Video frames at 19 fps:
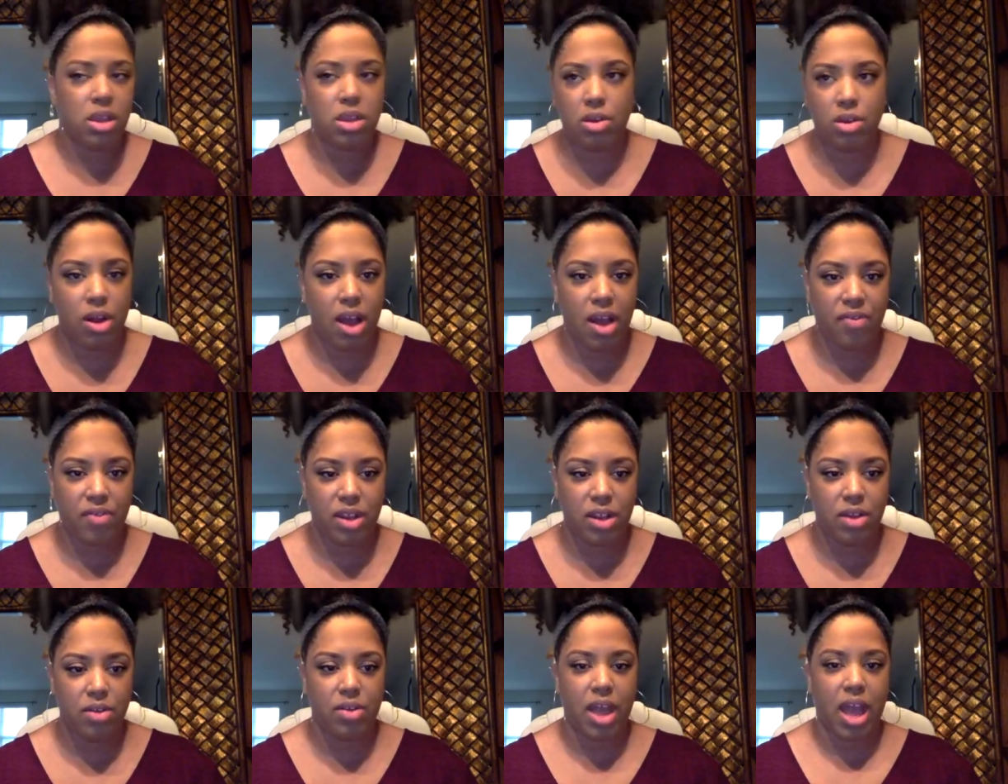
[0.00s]
You don't have to
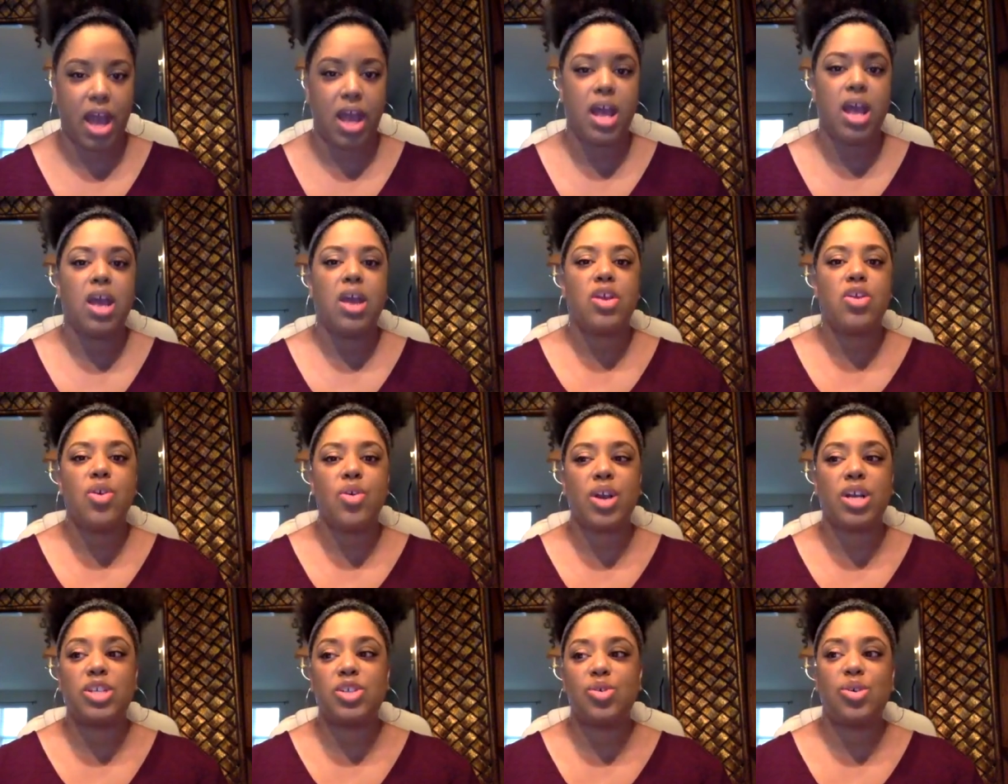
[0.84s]
do that. You
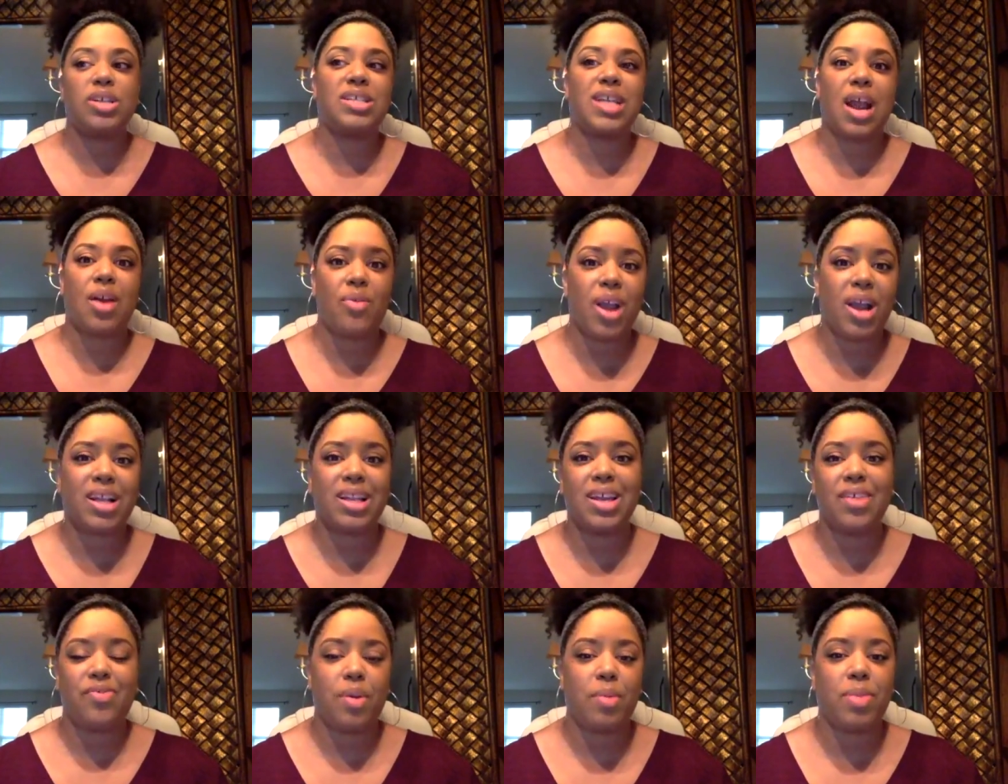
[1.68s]
can do it
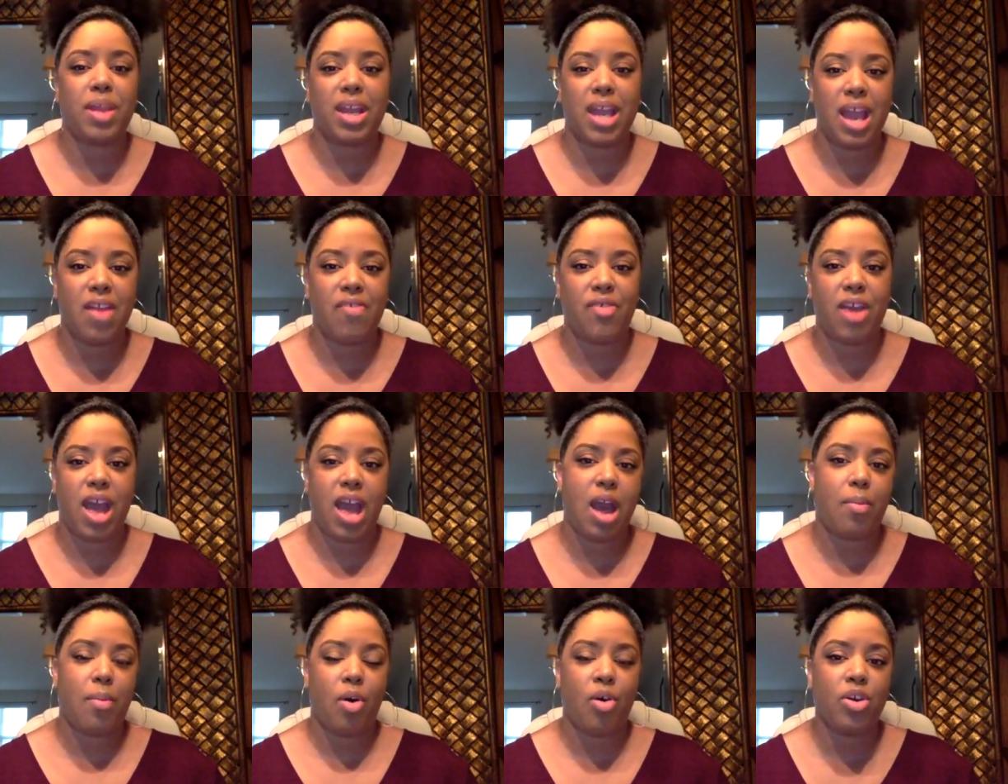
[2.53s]
directly from the Canva
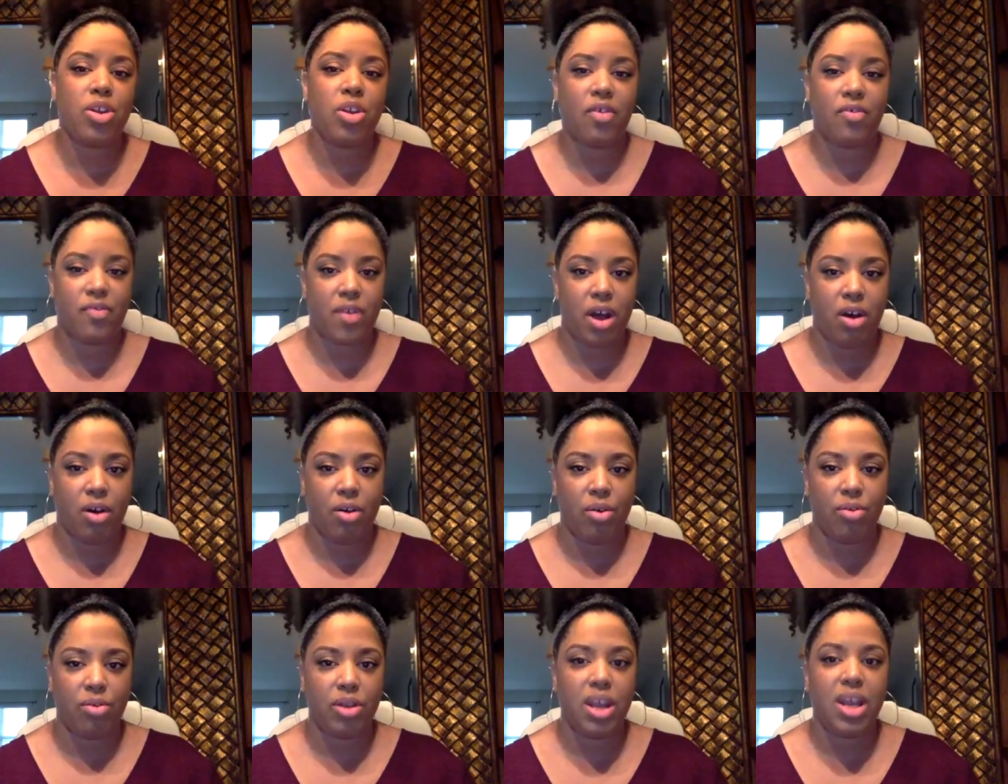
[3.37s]
app on your
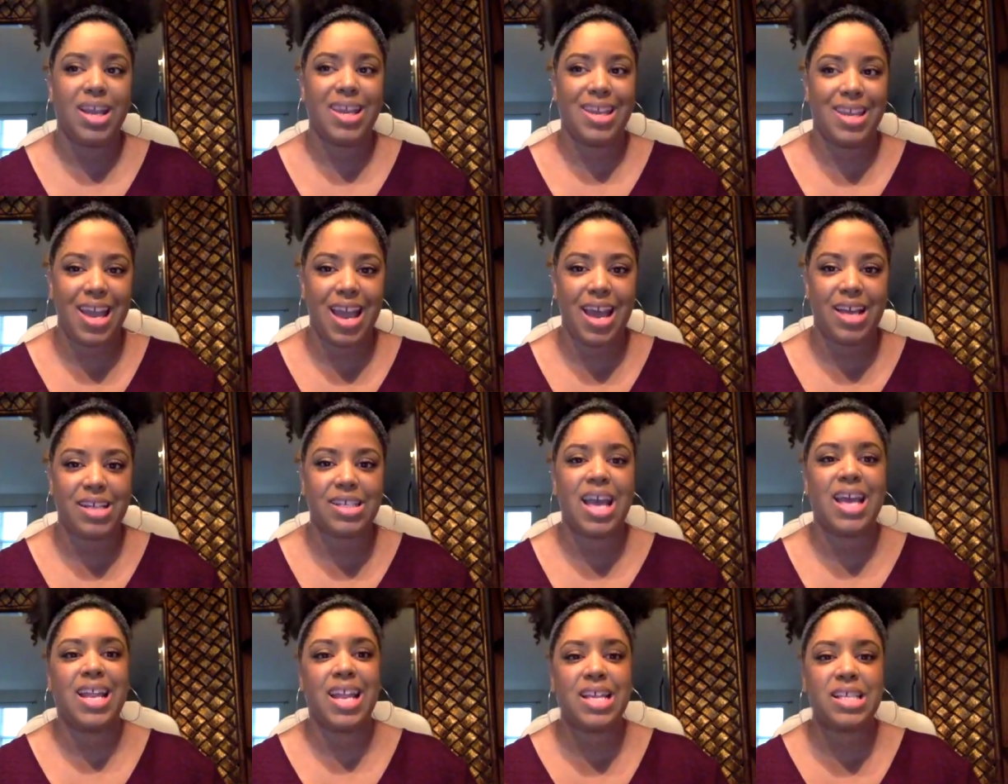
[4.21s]
phone. Yes,
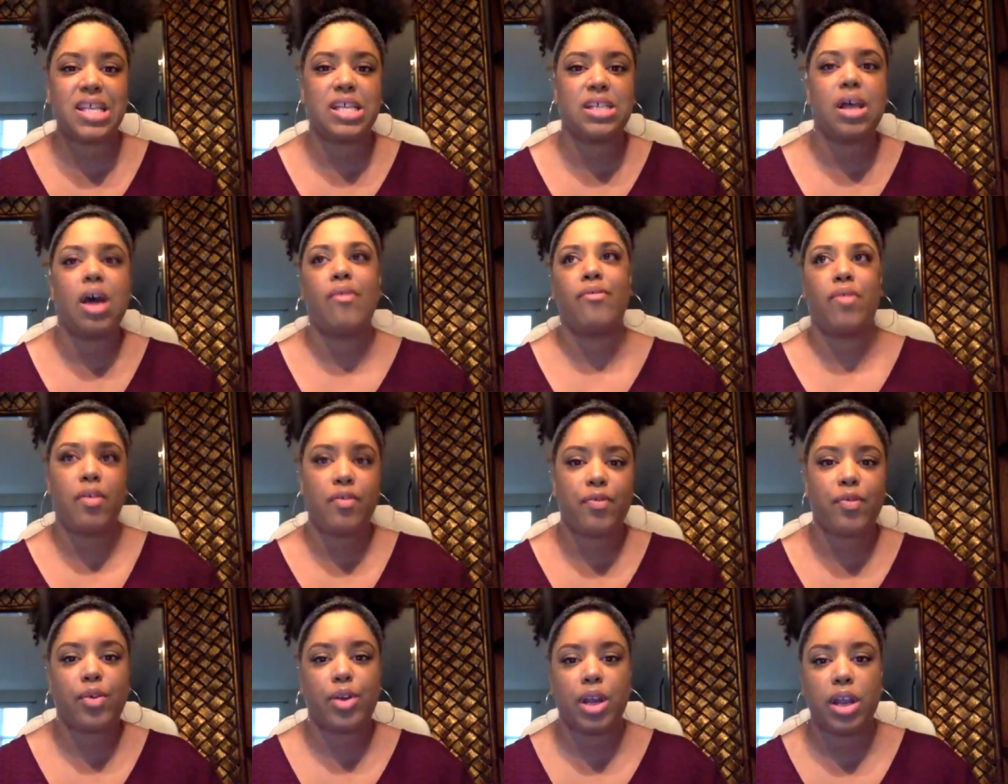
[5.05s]
and this is for free.